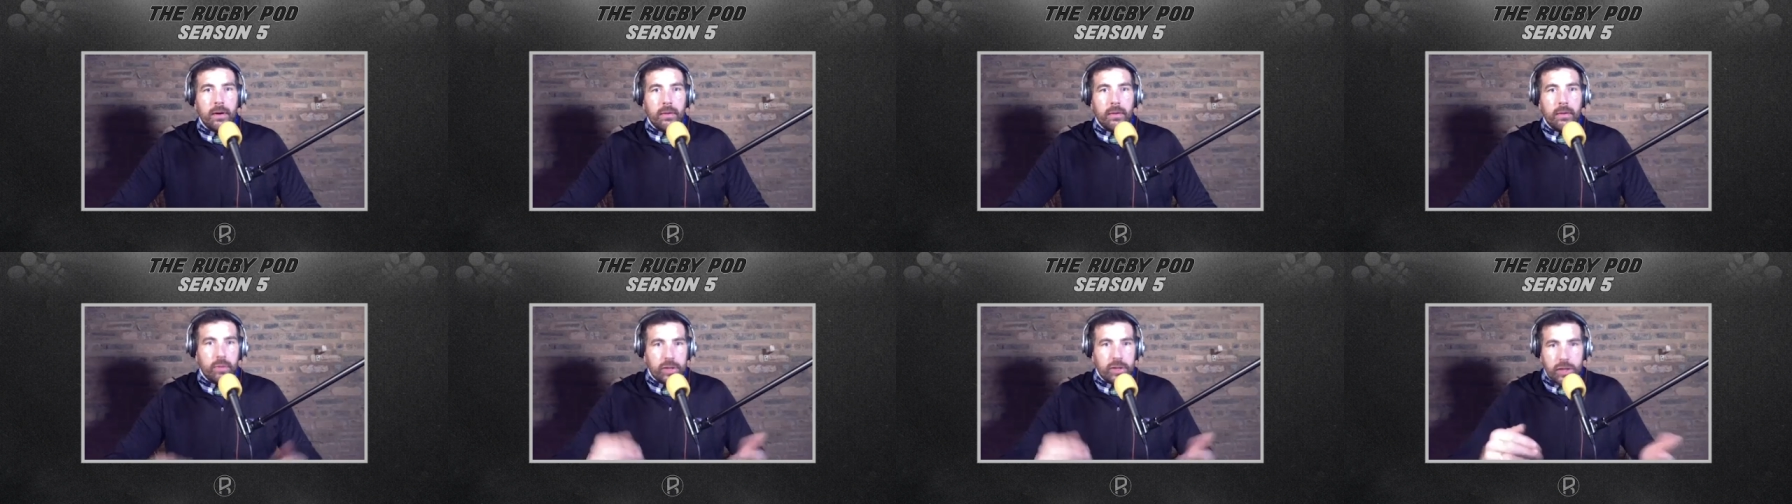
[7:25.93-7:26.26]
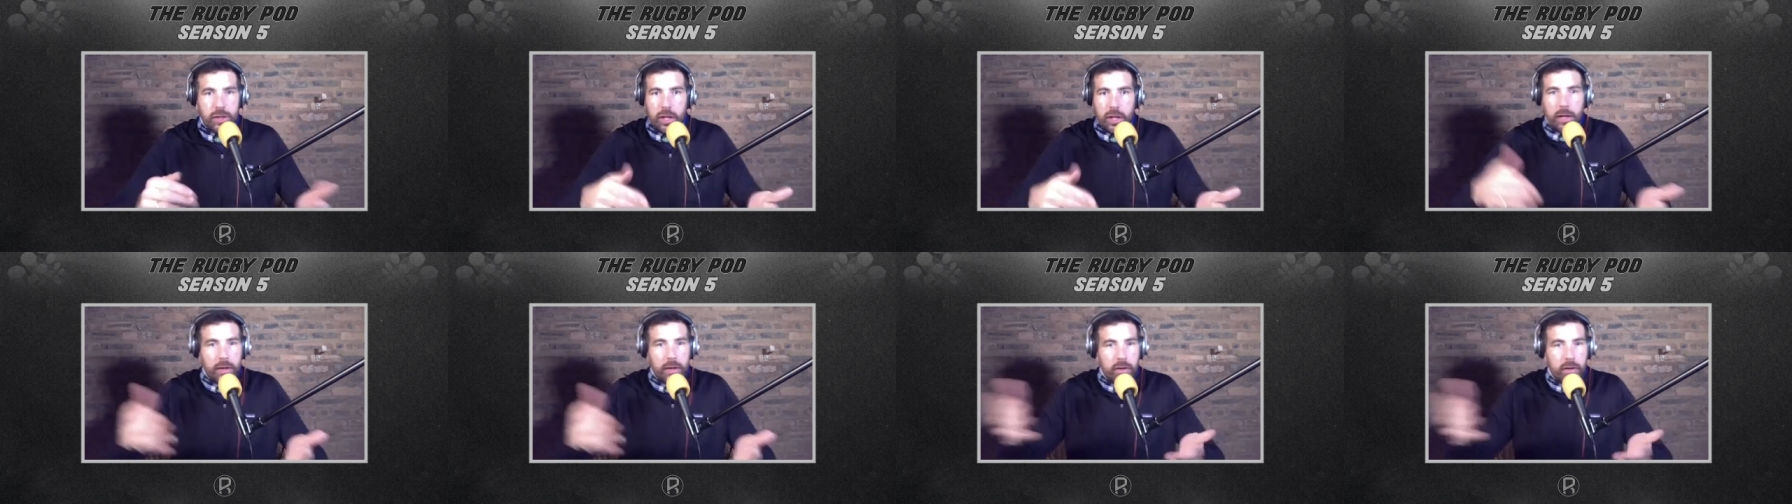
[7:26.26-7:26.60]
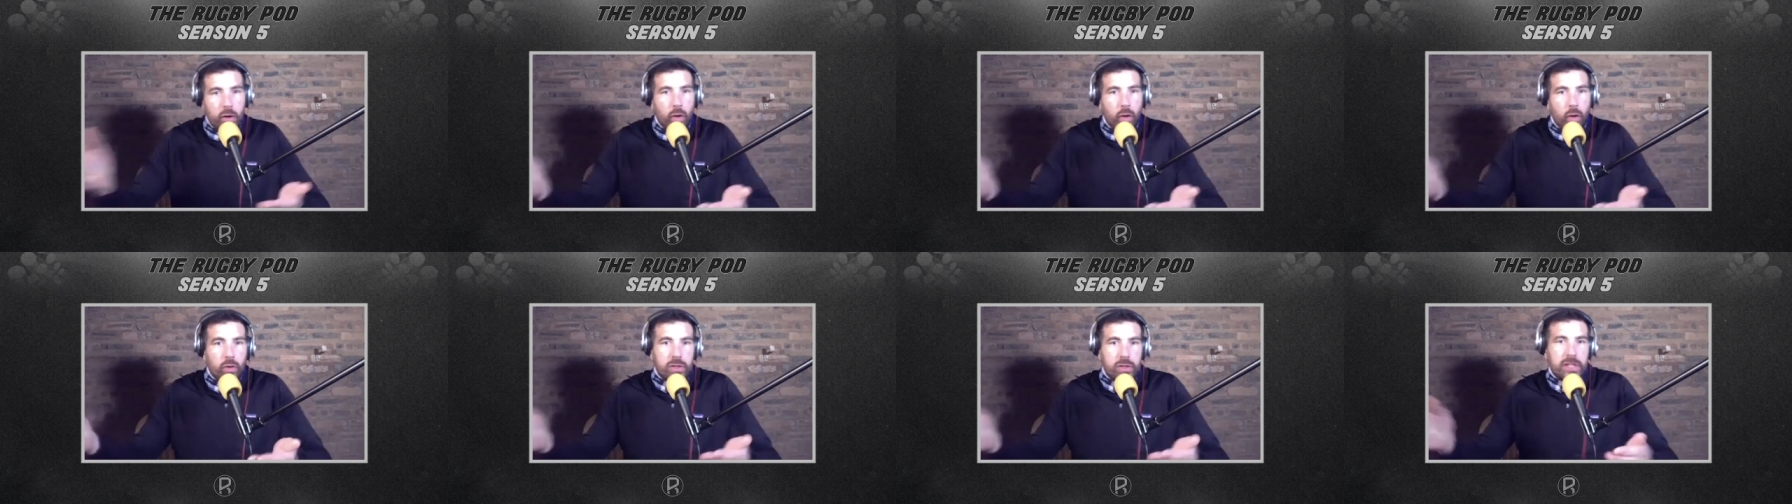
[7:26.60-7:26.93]
was going to
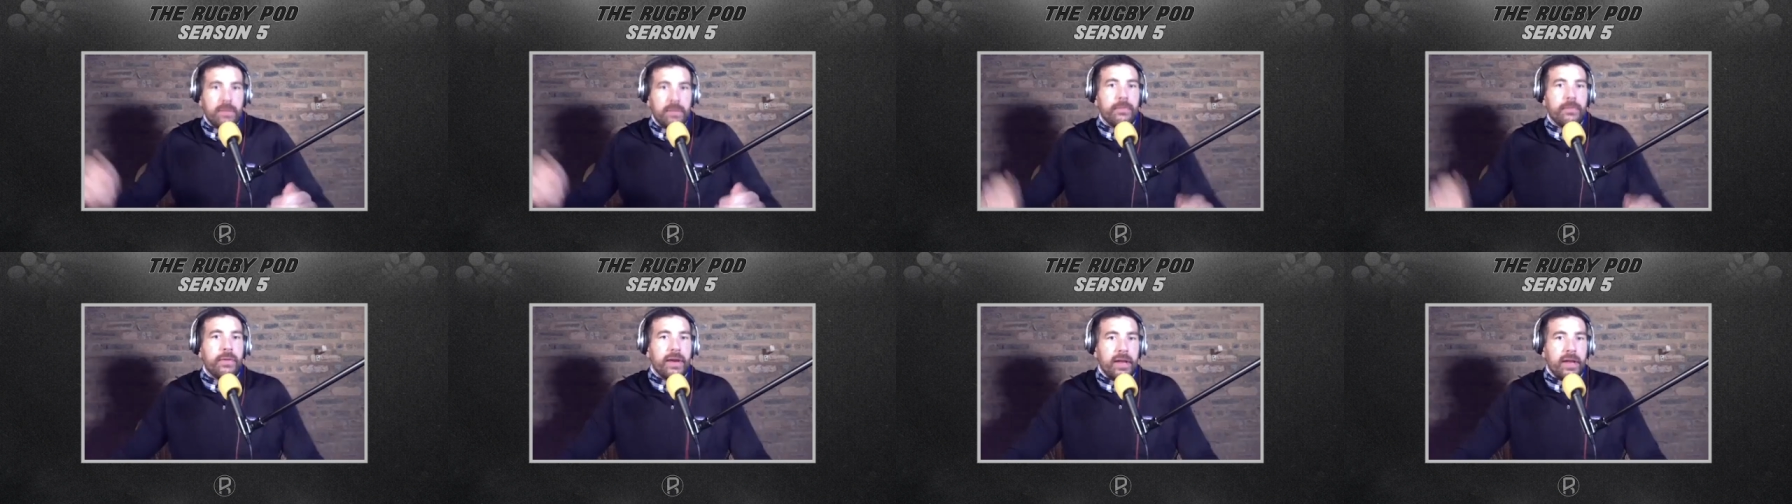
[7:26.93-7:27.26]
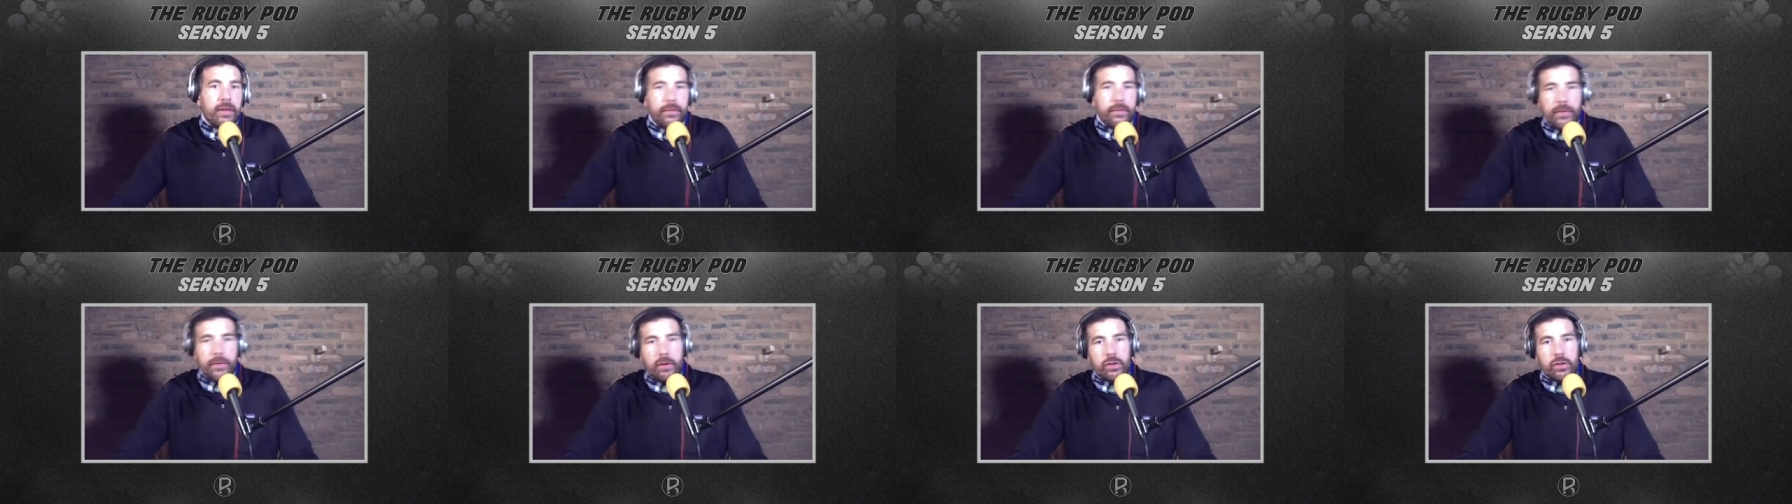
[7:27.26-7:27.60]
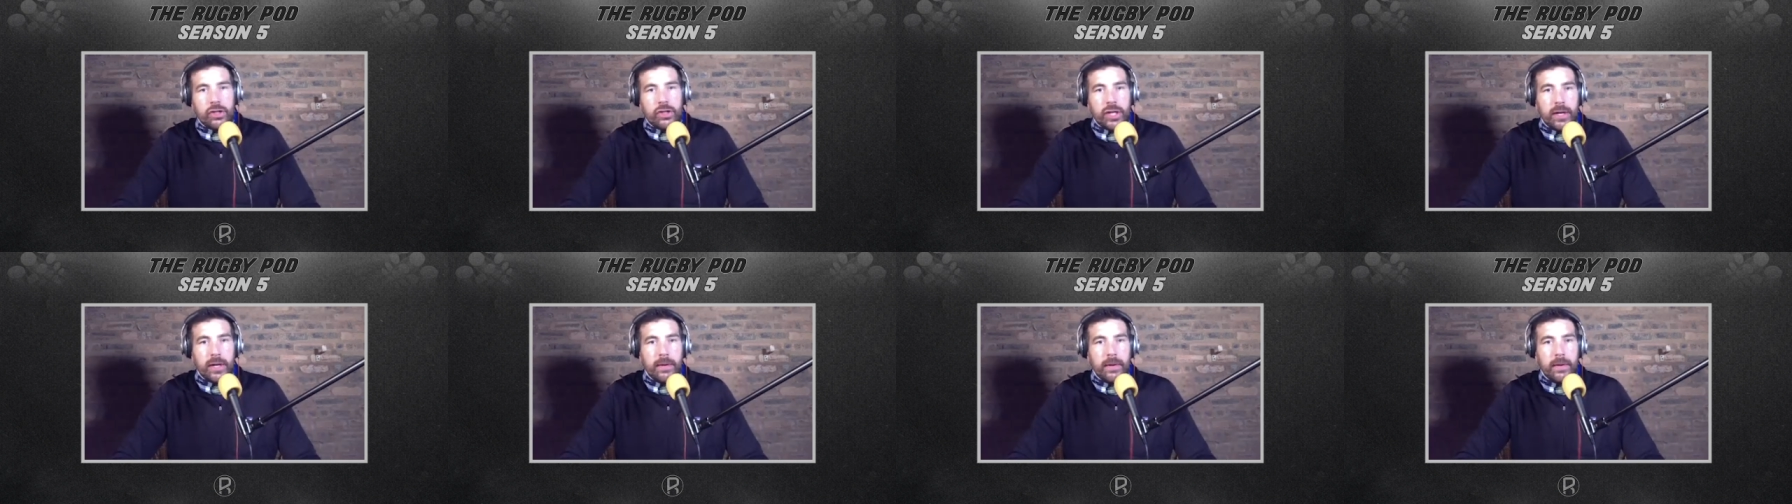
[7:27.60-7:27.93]
cause something in the
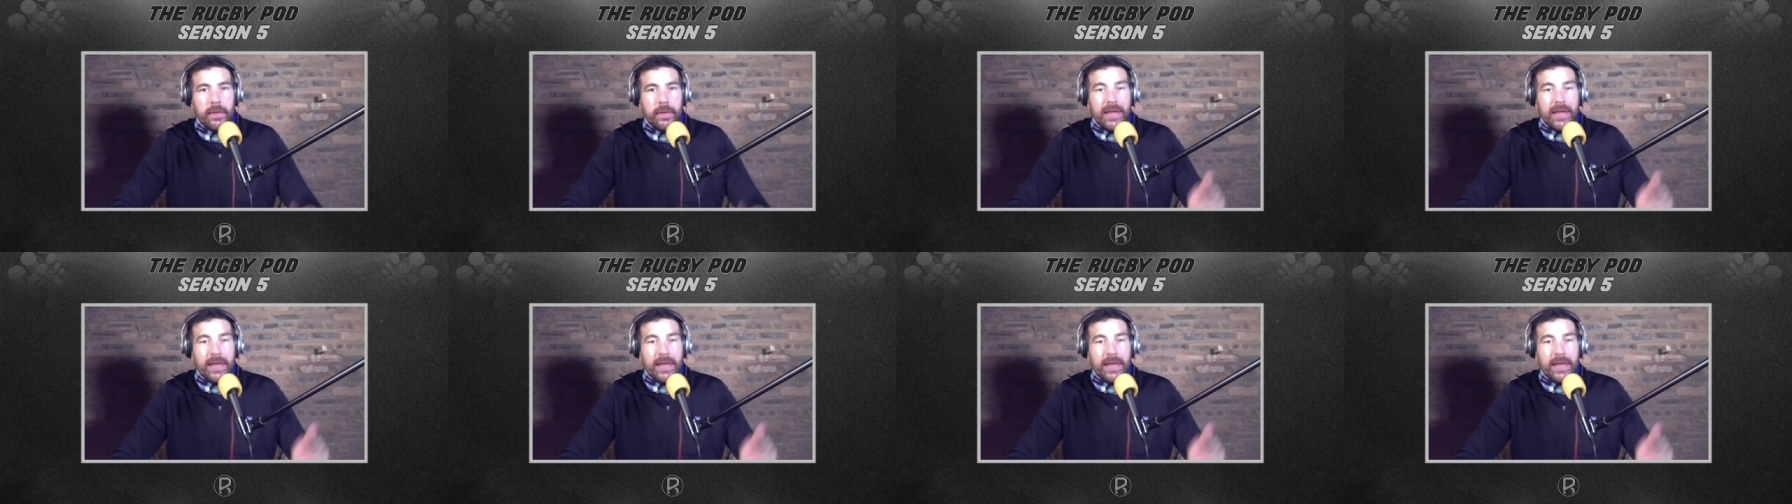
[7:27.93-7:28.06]
future.